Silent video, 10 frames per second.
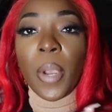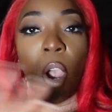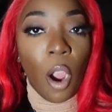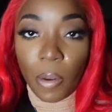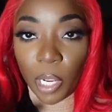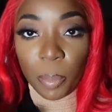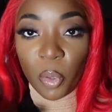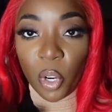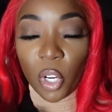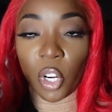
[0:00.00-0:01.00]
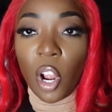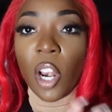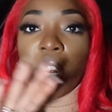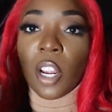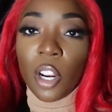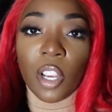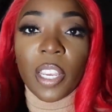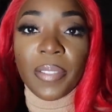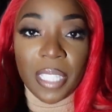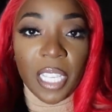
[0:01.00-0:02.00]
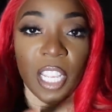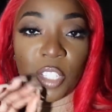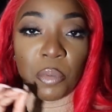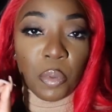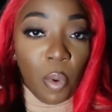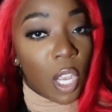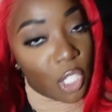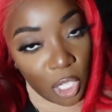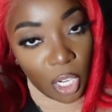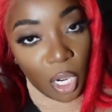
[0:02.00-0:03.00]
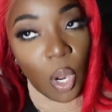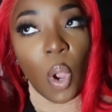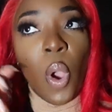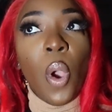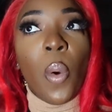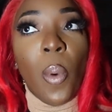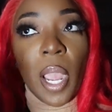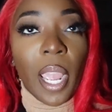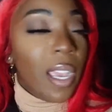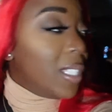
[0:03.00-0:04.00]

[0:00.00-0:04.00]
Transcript: Already a boot on her car. The girl even said she was watching her walk out.